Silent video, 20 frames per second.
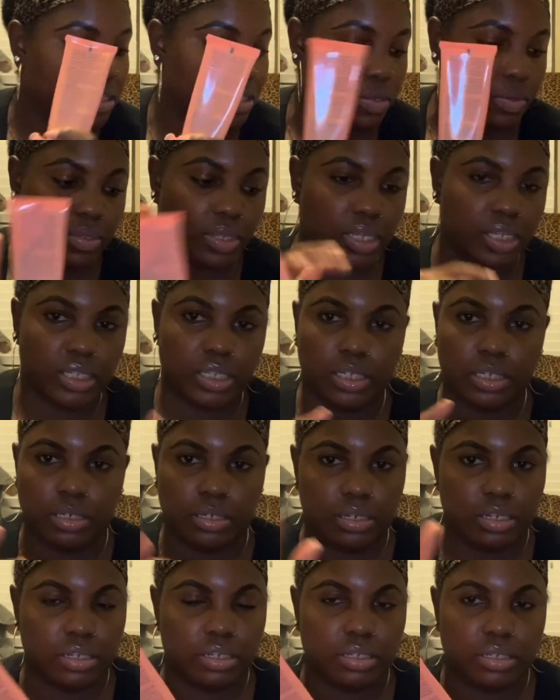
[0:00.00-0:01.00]
So this is
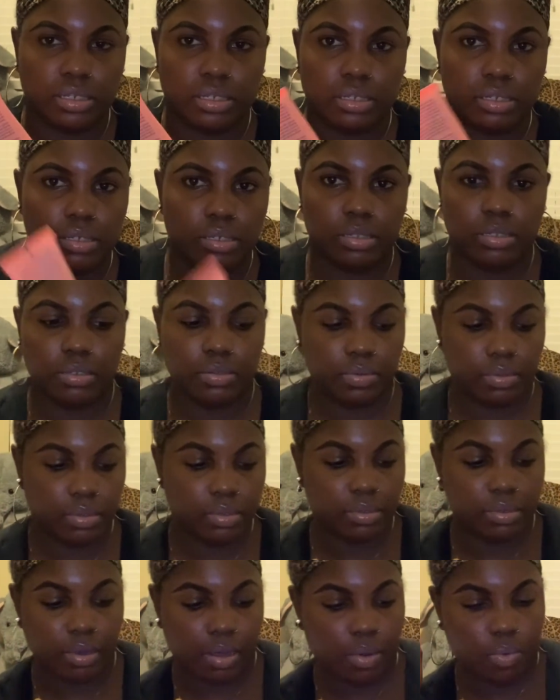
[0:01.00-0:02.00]
just
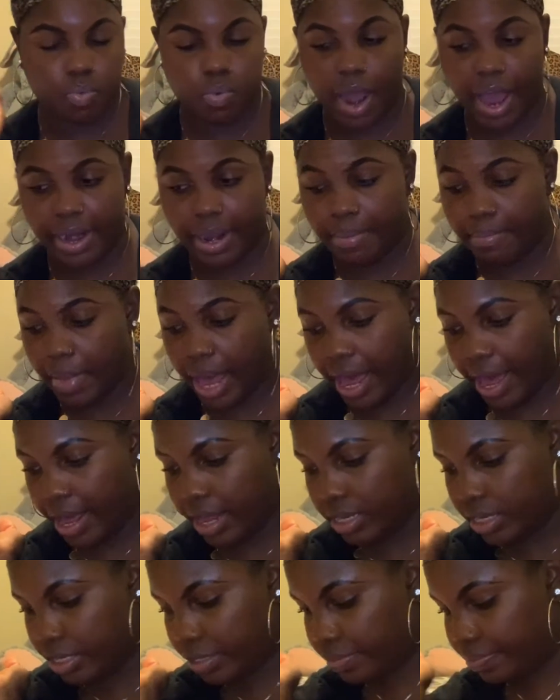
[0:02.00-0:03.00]
right up my
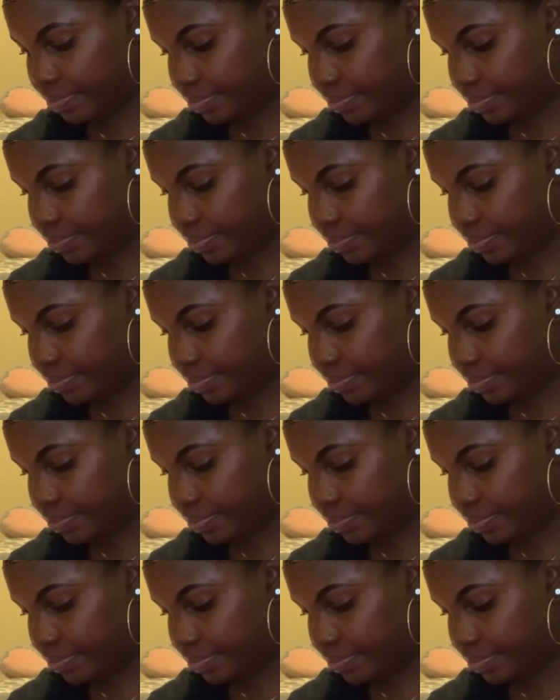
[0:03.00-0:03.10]
alley.